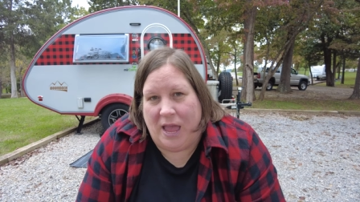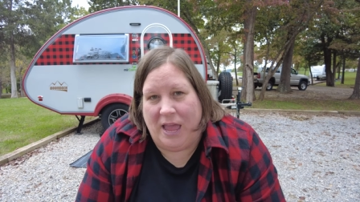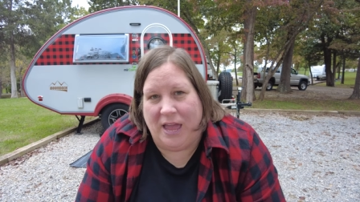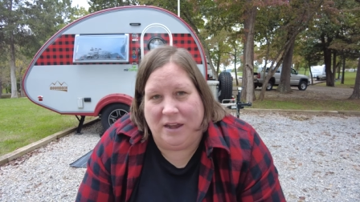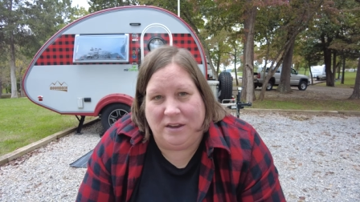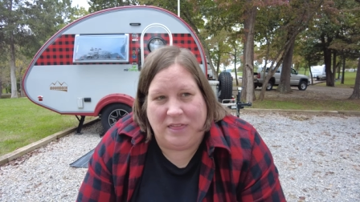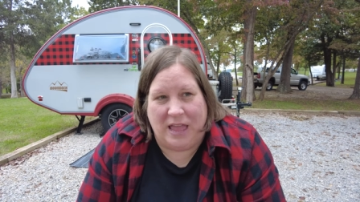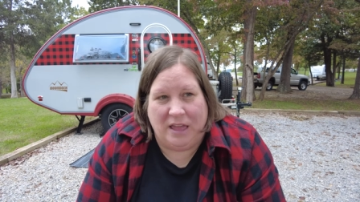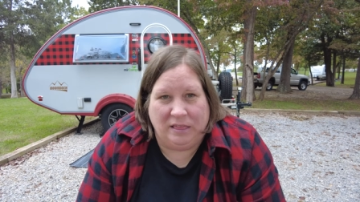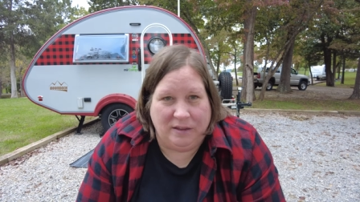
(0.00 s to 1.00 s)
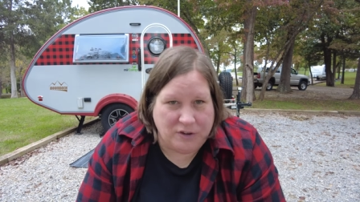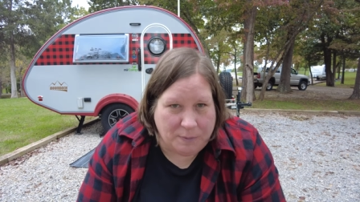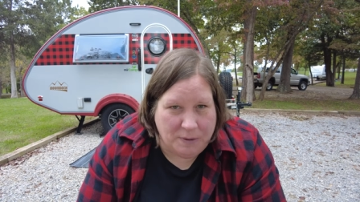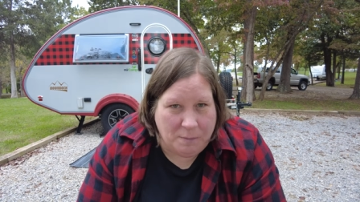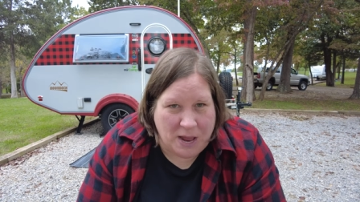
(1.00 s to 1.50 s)
And they lived
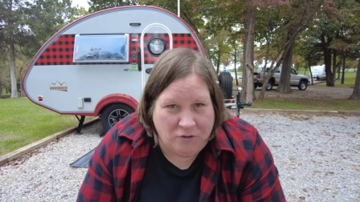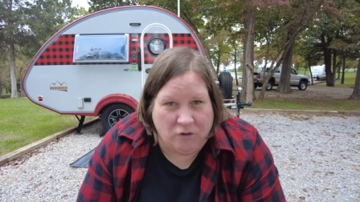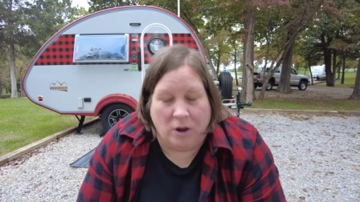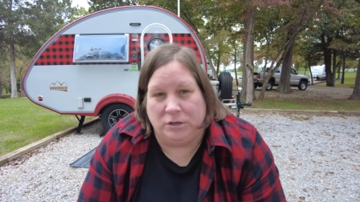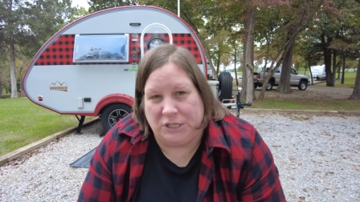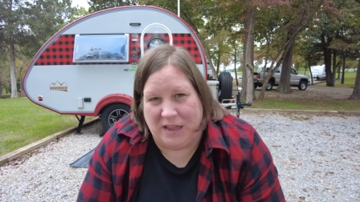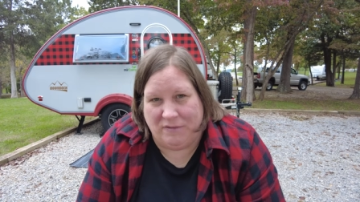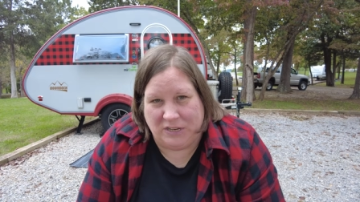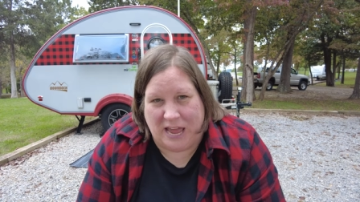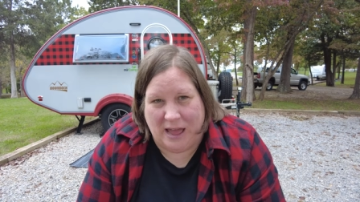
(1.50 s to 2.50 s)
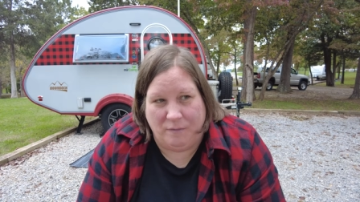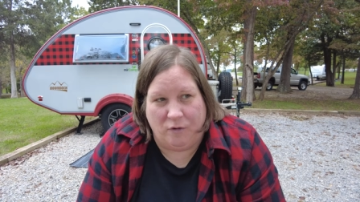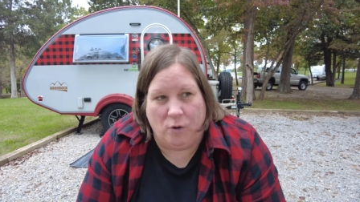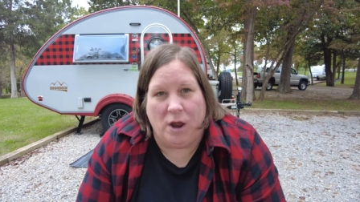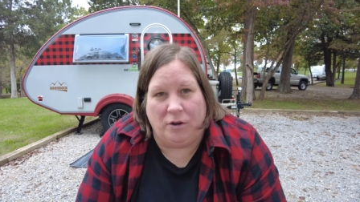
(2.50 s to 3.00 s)
up in Montrose. They have a TAB
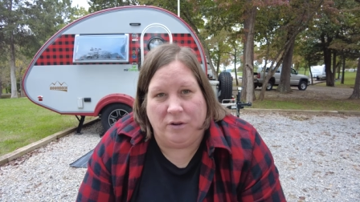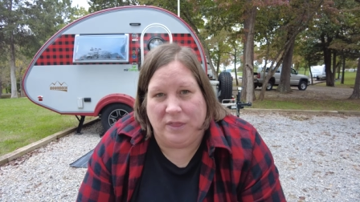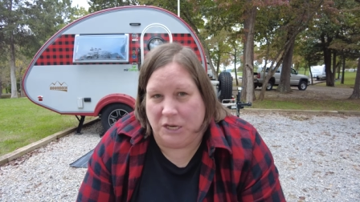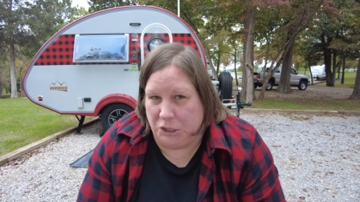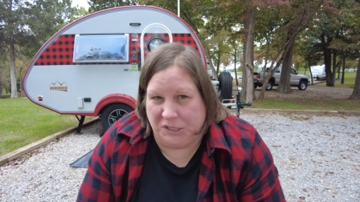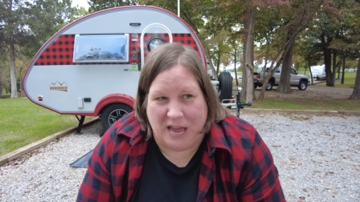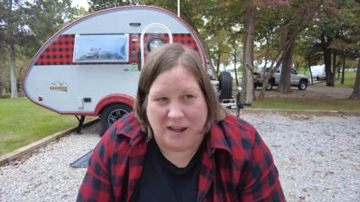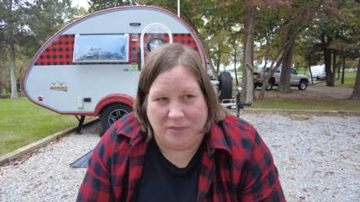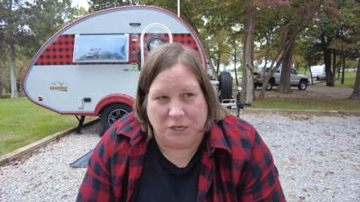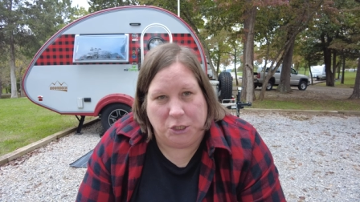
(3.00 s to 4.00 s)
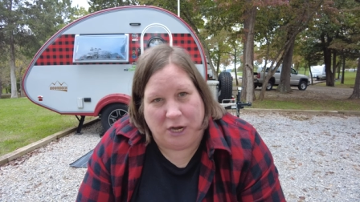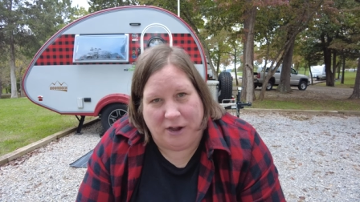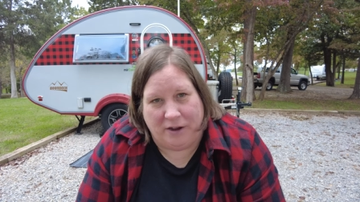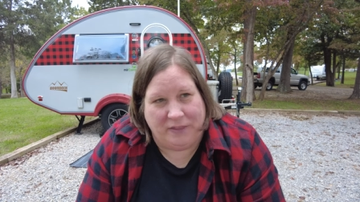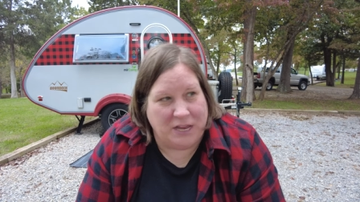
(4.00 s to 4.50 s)
400. They just got it this
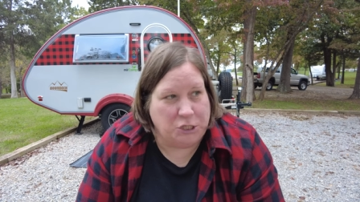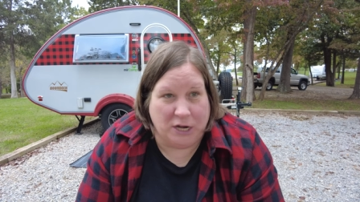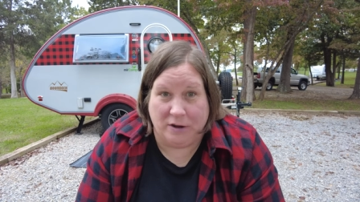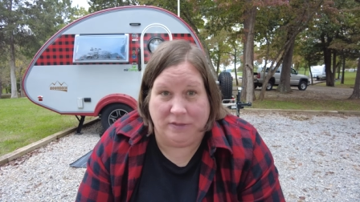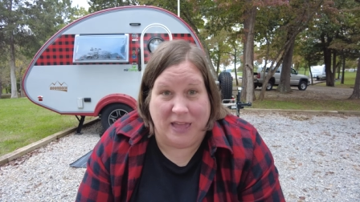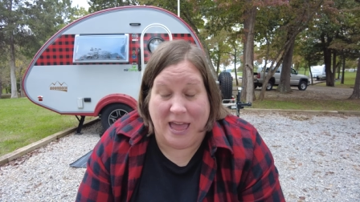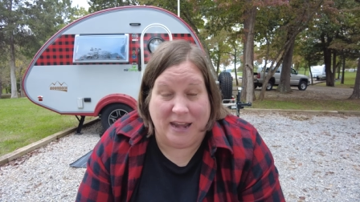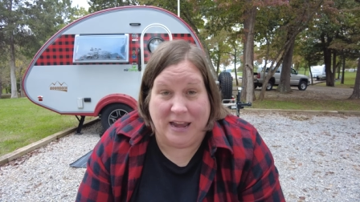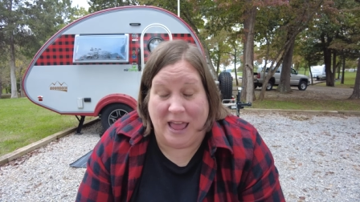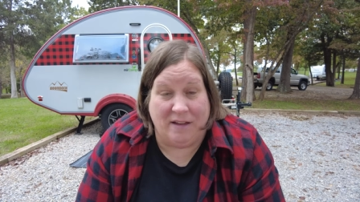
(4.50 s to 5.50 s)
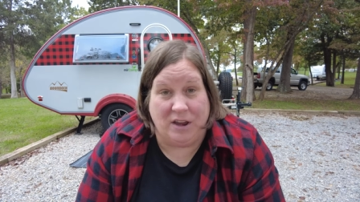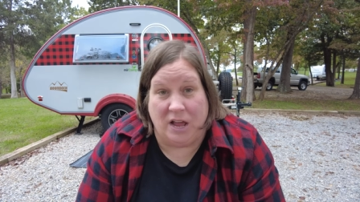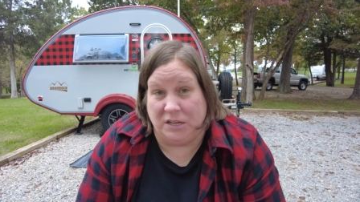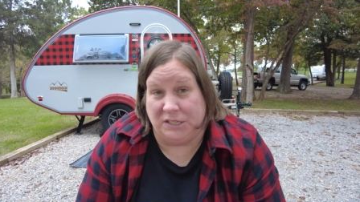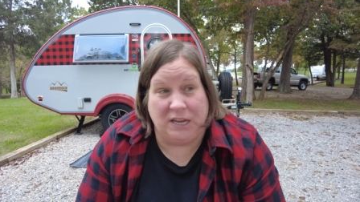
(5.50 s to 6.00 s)
year. And they shared they hadn't had
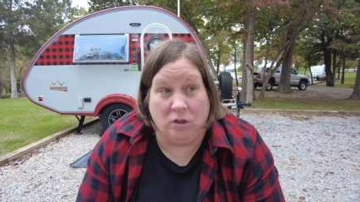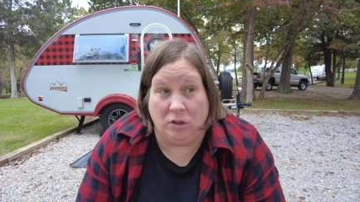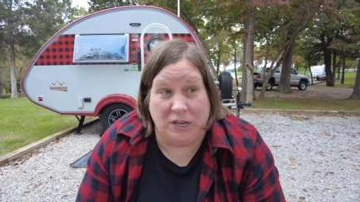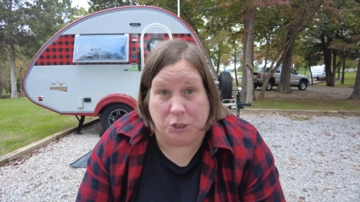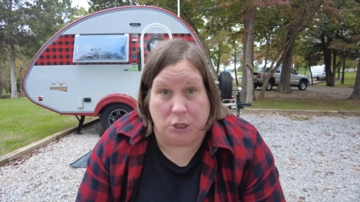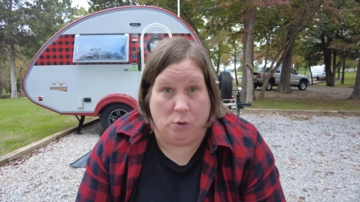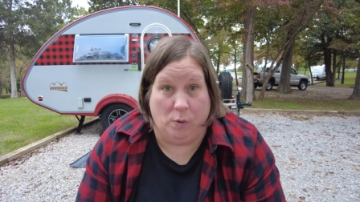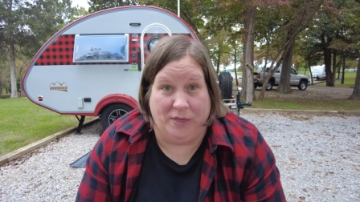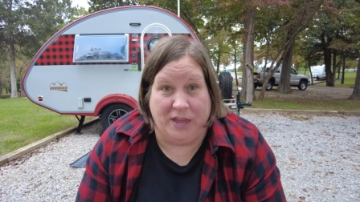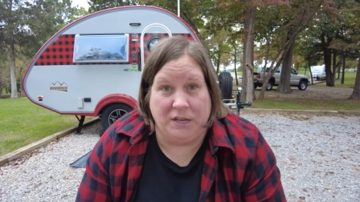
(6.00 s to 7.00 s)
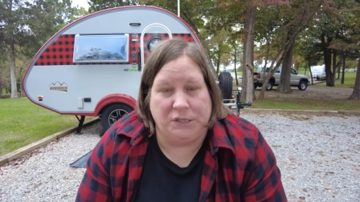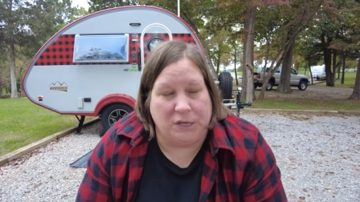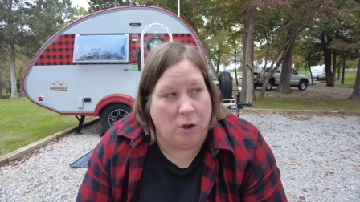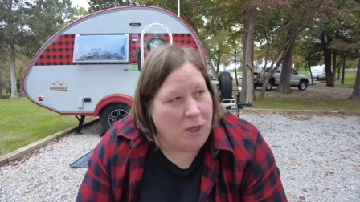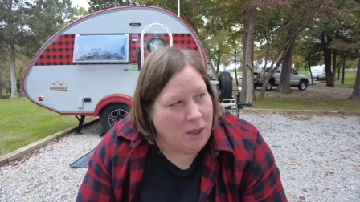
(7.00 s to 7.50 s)
a single issue with it.
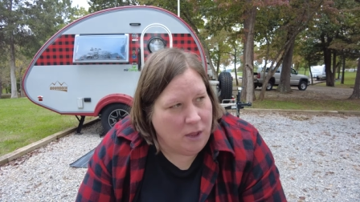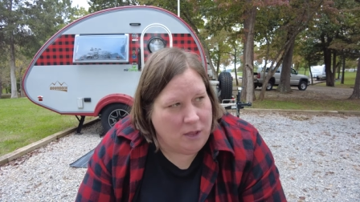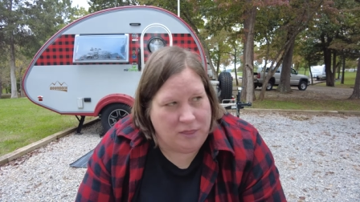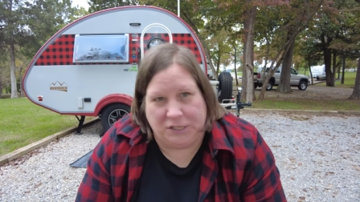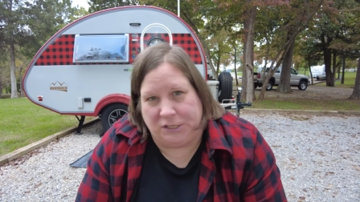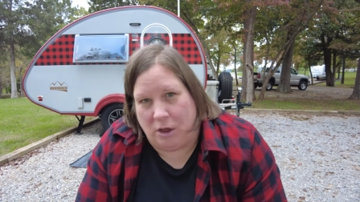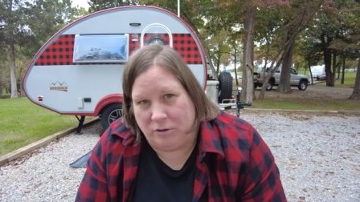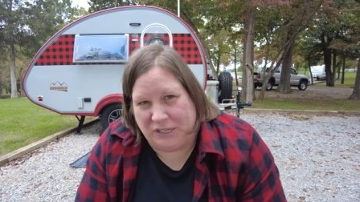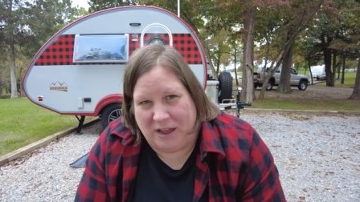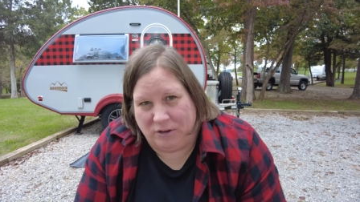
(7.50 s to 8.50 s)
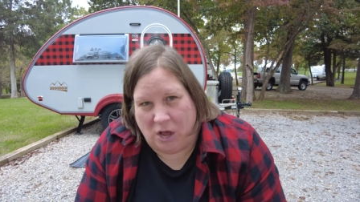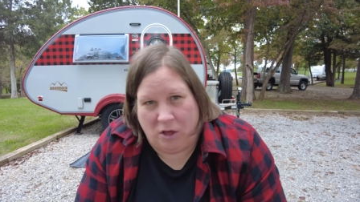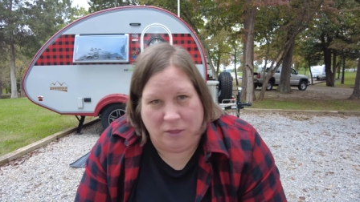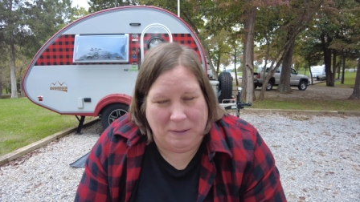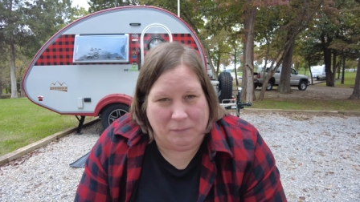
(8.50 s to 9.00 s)
So this goes out to
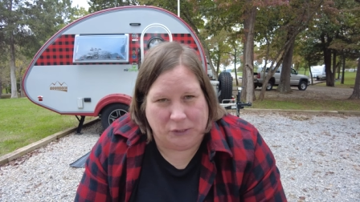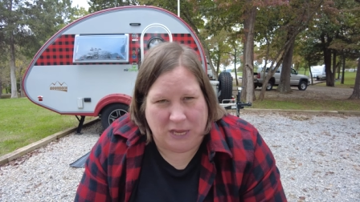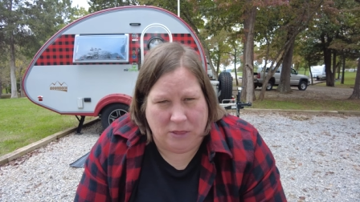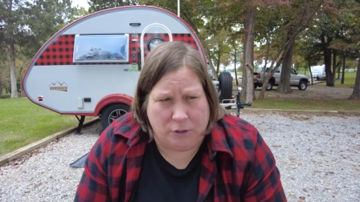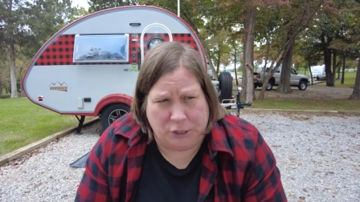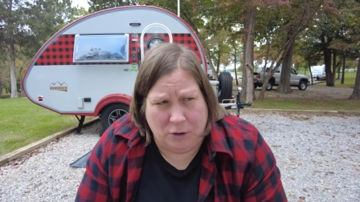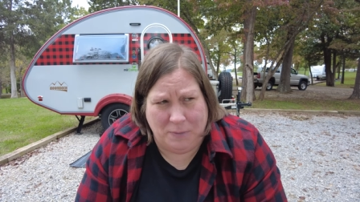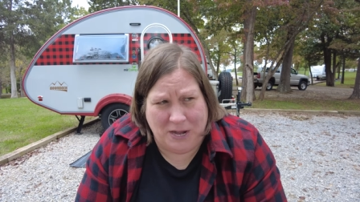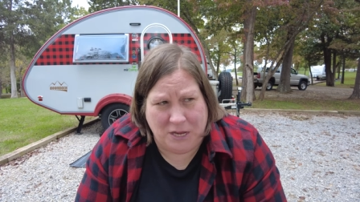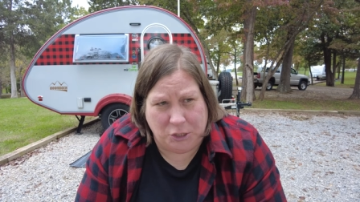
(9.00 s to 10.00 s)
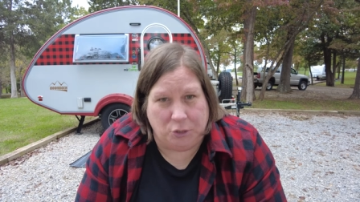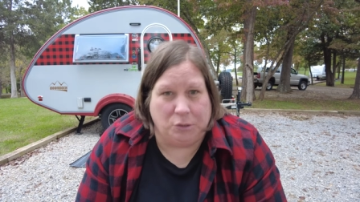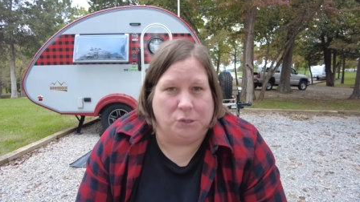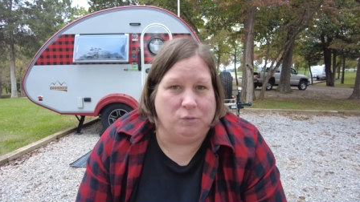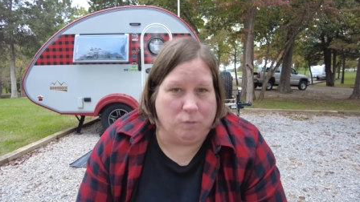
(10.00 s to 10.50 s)
all the people who say, there are so many issues.